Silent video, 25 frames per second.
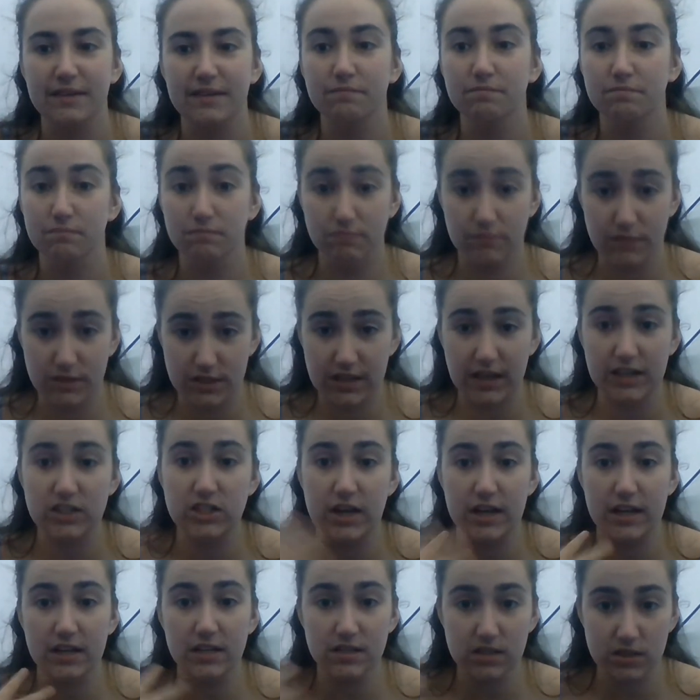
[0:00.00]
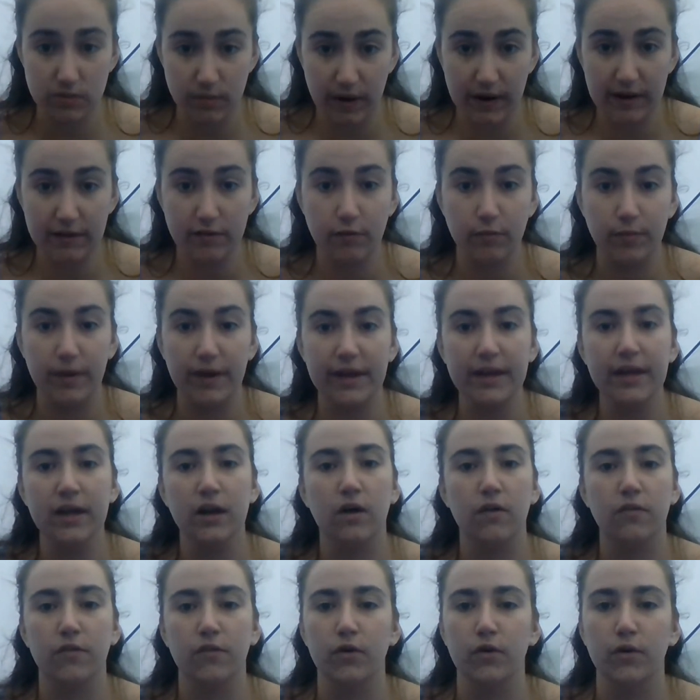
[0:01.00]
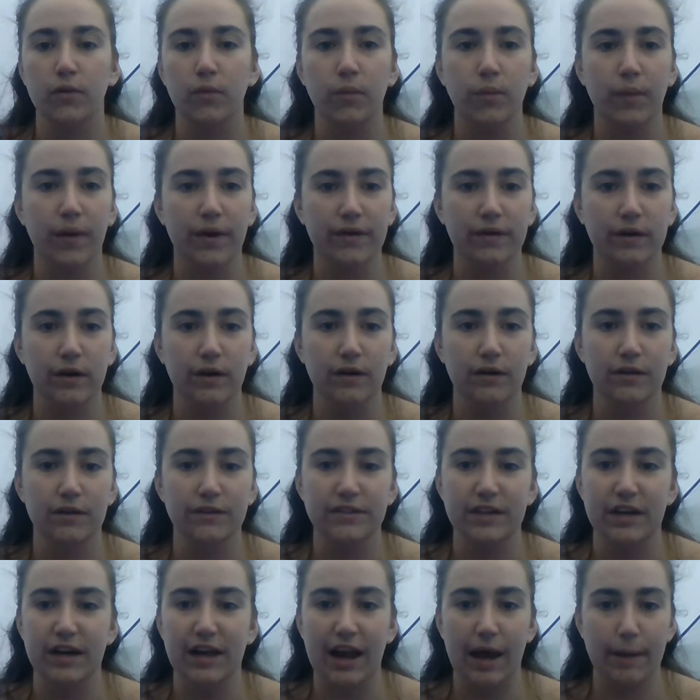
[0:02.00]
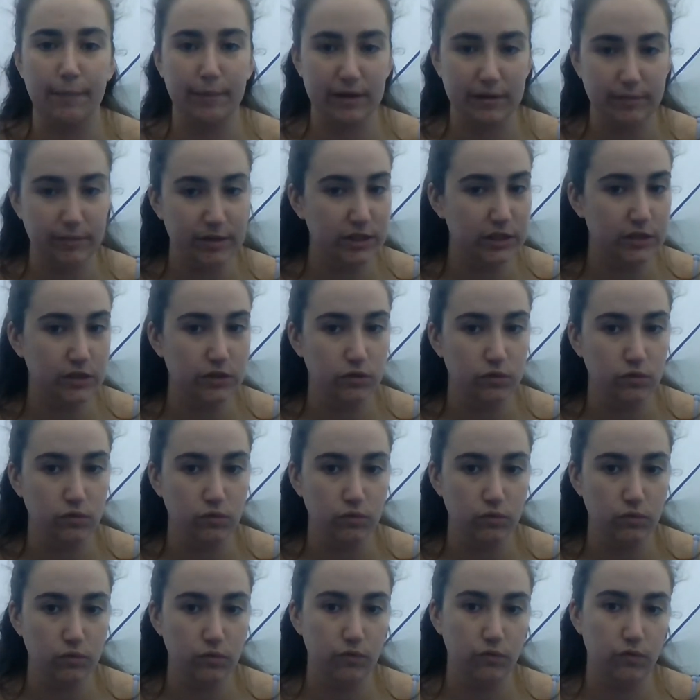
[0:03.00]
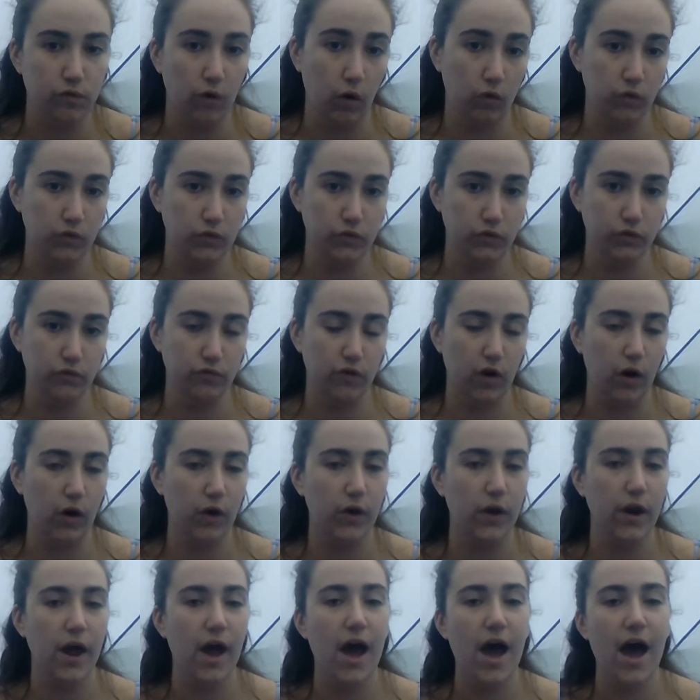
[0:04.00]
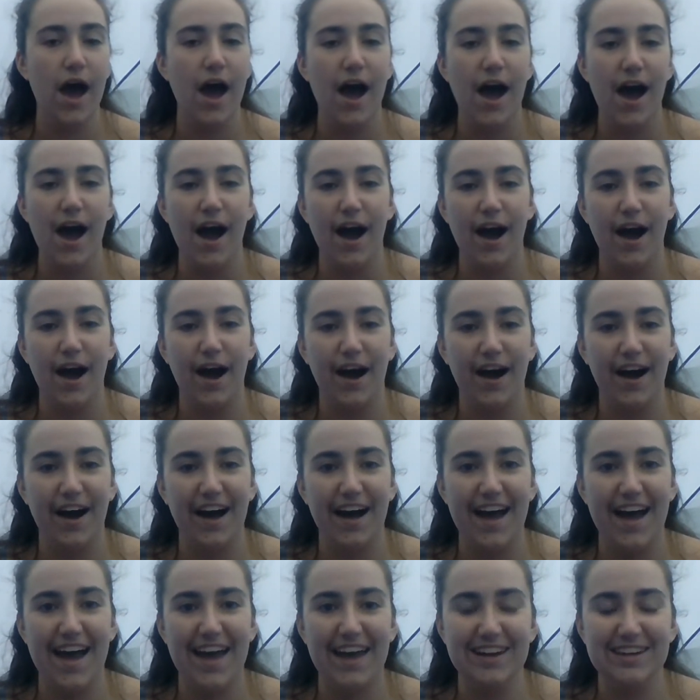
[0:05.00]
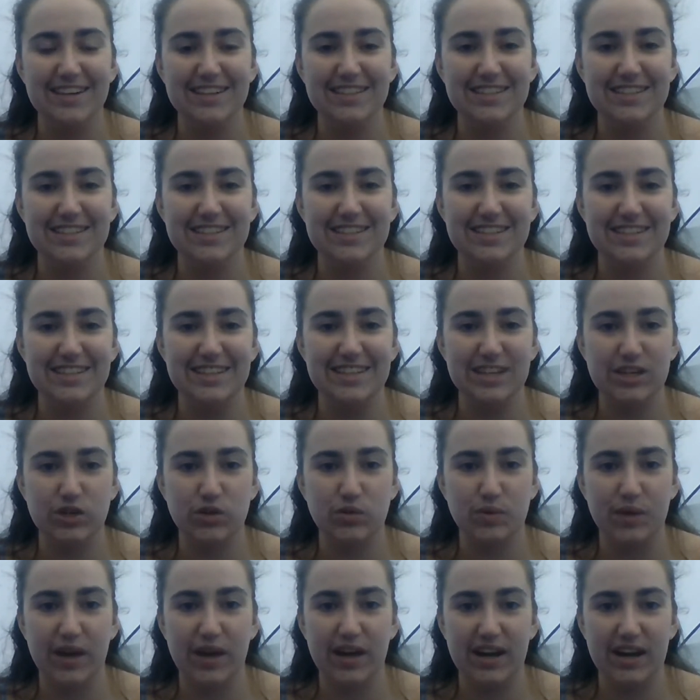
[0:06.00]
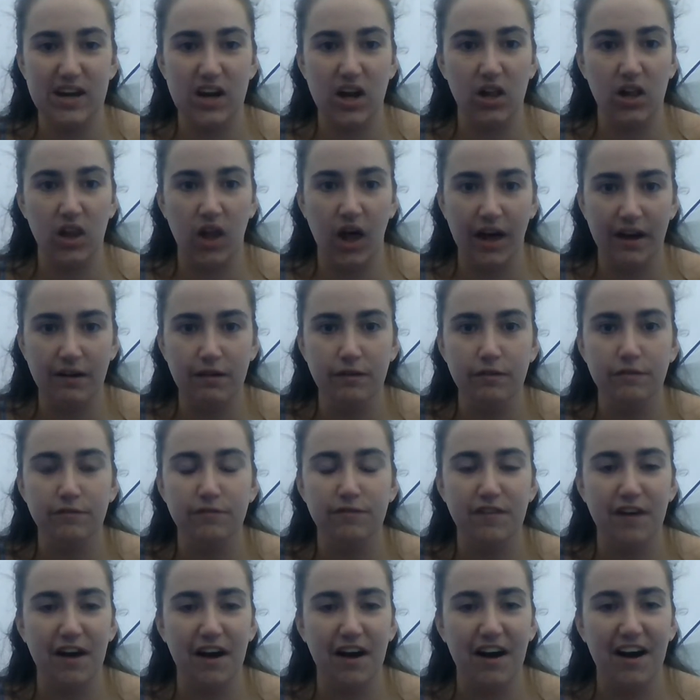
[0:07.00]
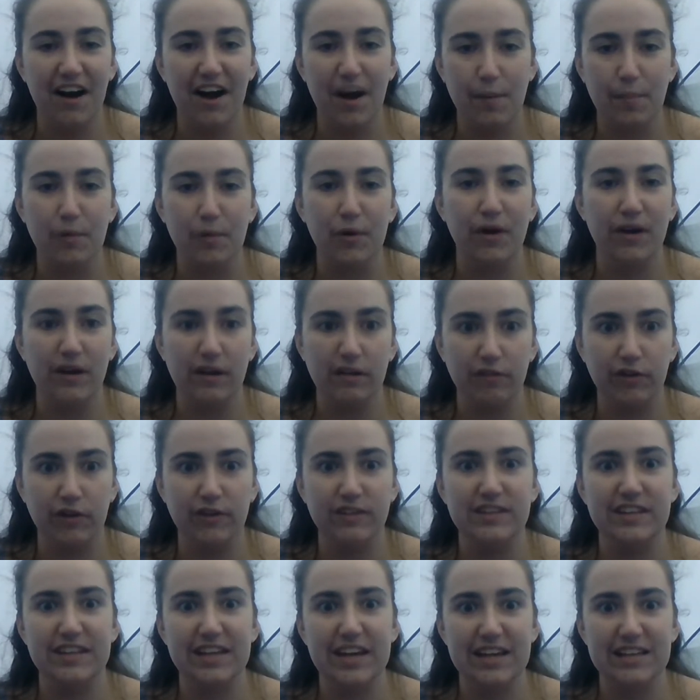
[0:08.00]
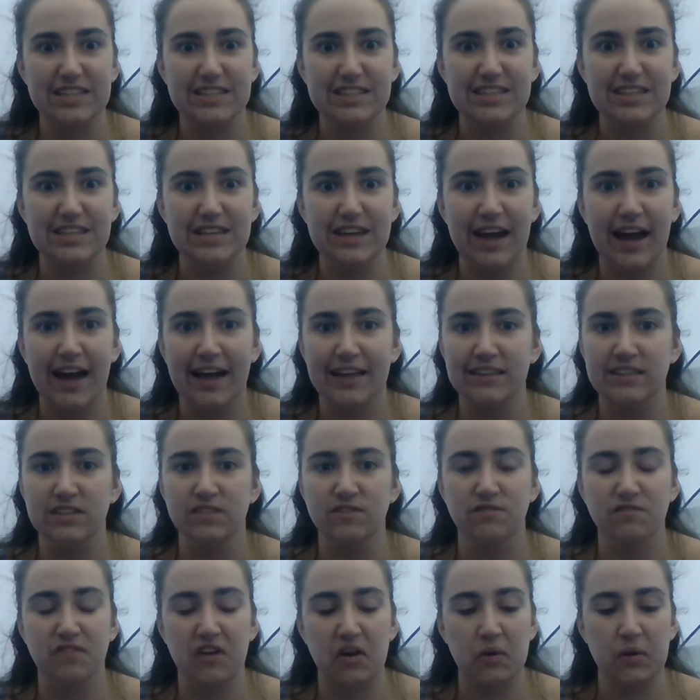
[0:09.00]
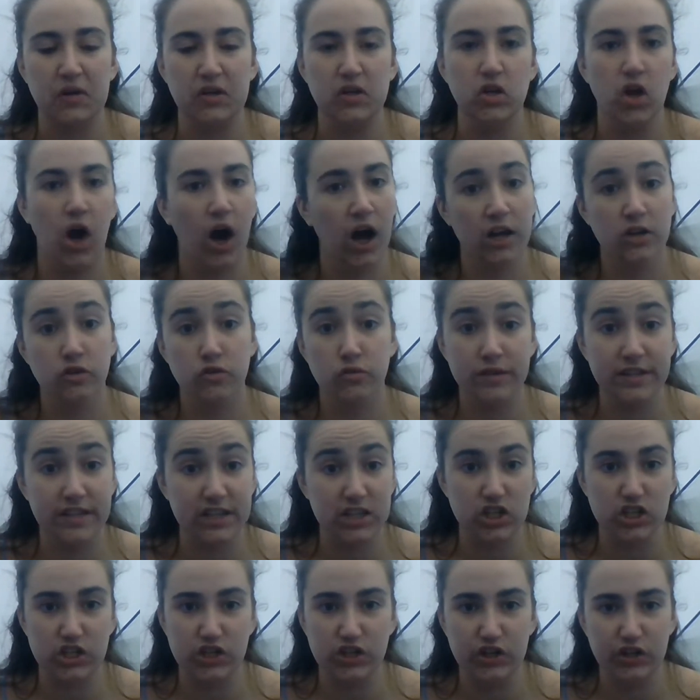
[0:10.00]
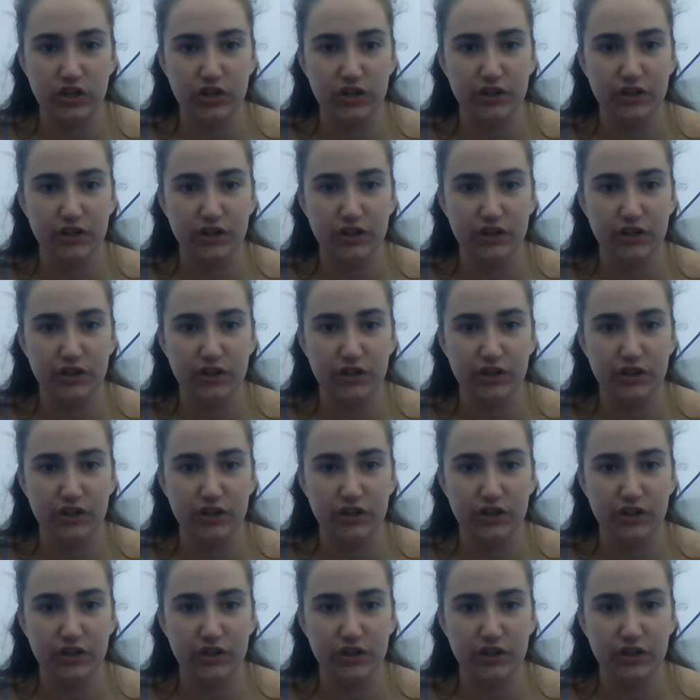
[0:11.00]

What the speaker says: such as The Rite of Spring, and also one called L'après-midi d'une faune. And he created a lot of uproar and diversity as he had these very non-traditional